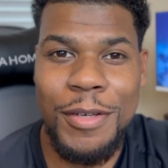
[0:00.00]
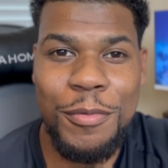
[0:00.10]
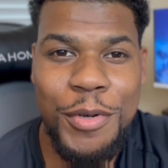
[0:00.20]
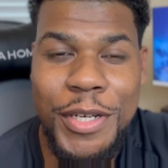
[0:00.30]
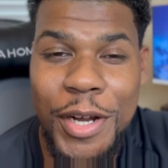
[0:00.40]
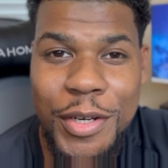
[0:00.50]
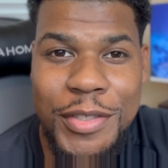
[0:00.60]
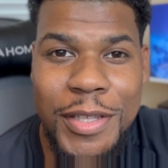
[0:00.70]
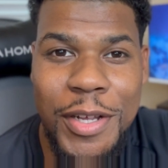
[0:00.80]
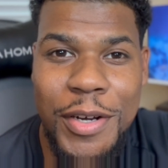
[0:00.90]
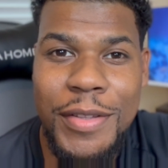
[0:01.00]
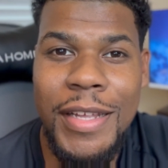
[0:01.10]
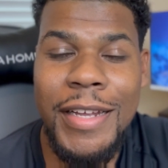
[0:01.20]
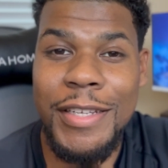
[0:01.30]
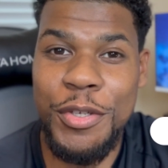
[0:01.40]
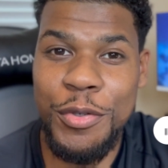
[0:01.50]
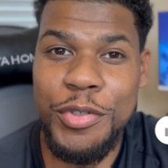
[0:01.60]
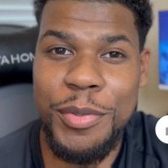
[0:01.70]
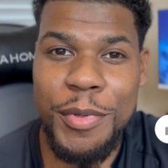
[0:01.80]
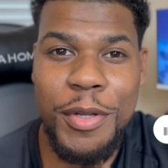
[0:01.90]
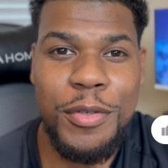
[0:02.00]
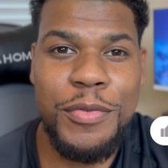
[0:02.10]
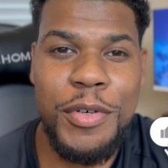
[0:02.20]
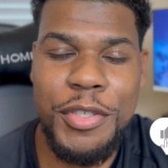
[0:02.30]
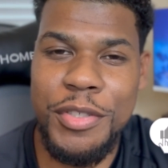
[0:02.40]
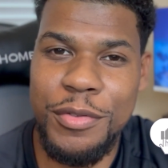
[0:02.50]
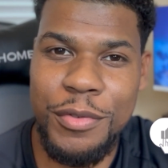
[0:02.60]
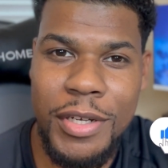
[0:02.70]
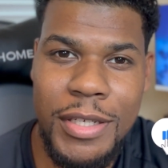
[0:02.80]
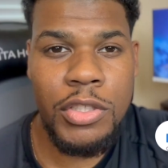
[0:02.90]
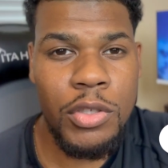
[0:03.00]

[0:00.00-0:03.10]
It wouldn't hurt to learn that and use some of those functions, right?